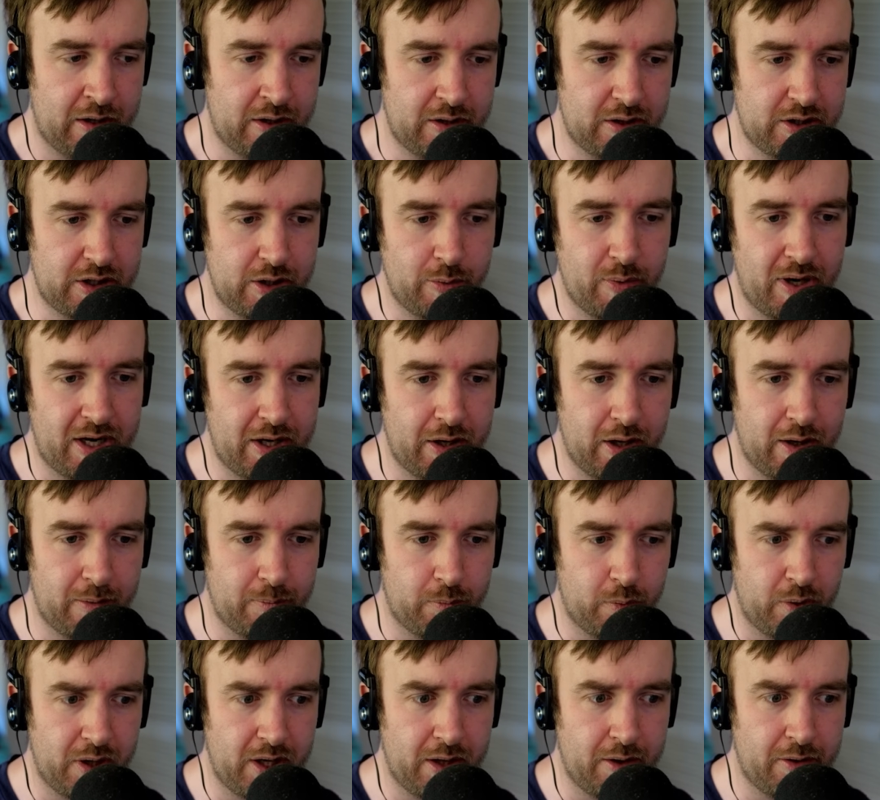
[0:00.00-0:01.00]
you end up
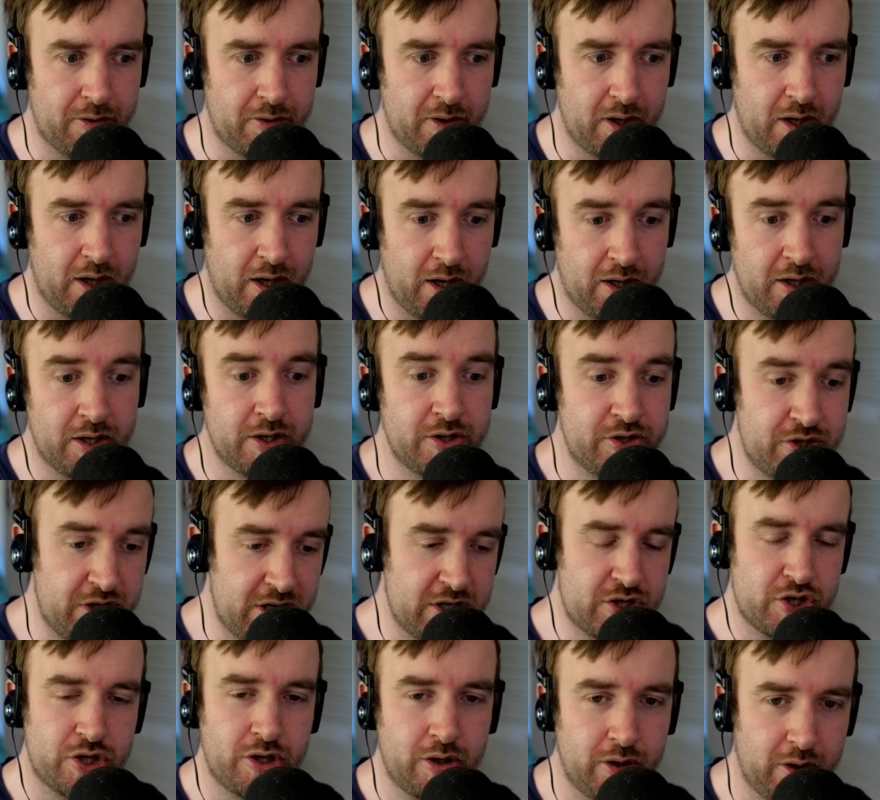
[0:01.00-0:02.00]
with an
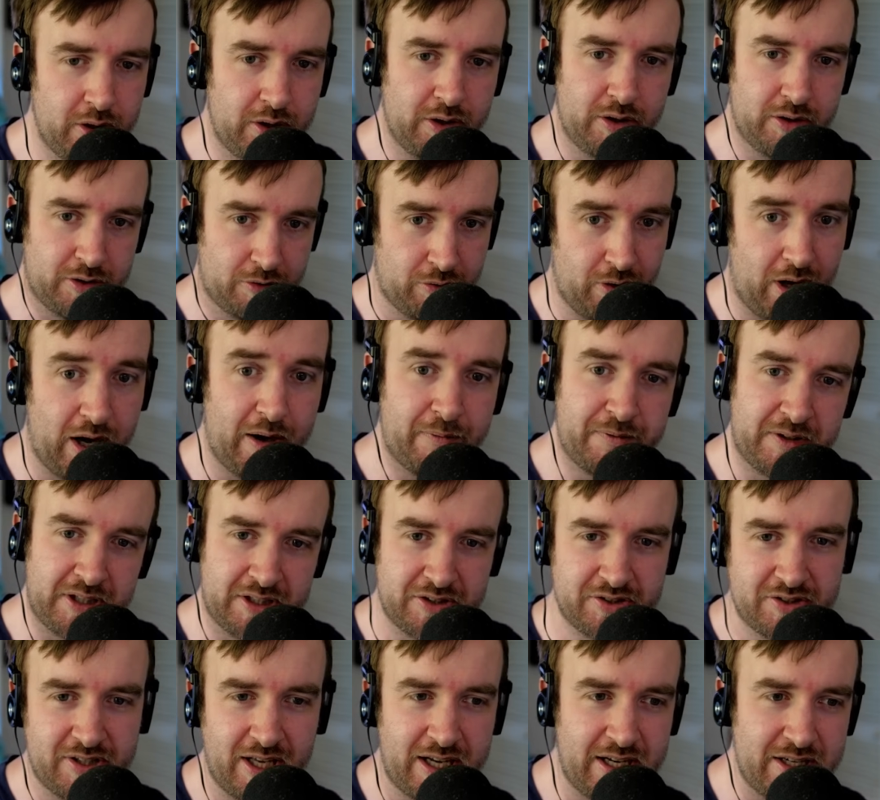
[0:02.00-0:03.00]
additional crafting
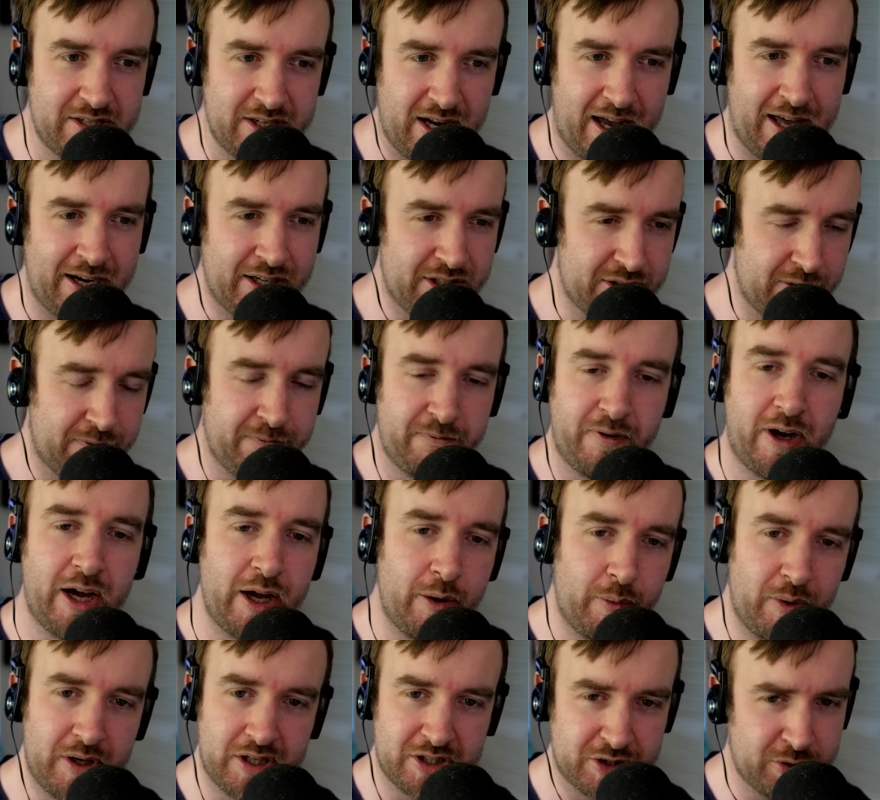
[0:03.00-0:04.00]
stage added to
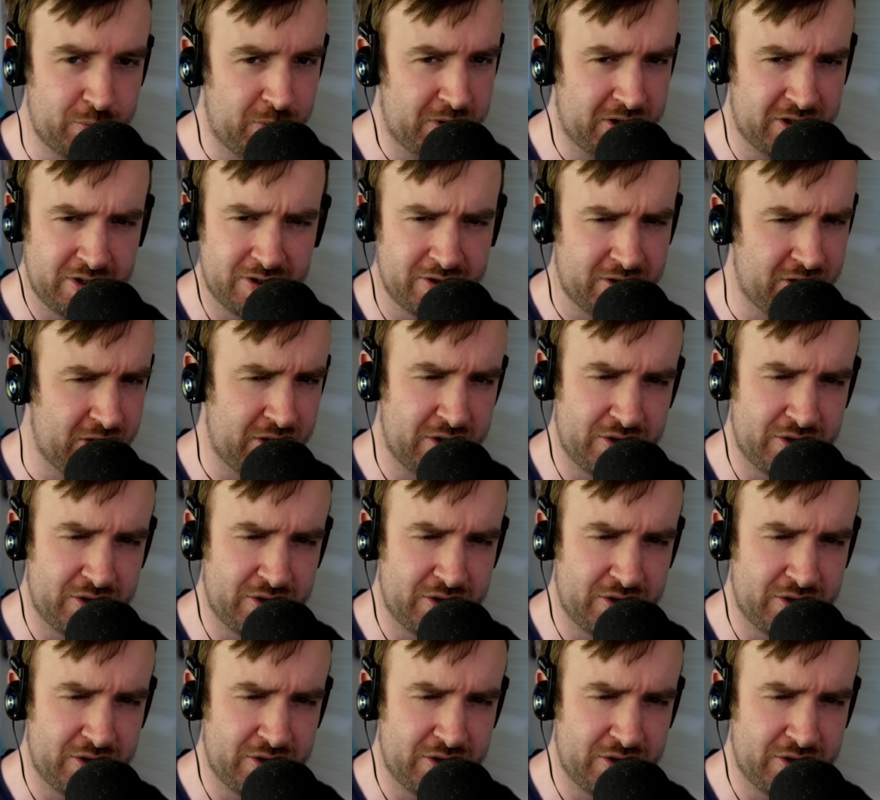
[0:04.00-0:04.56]
fireworks, which is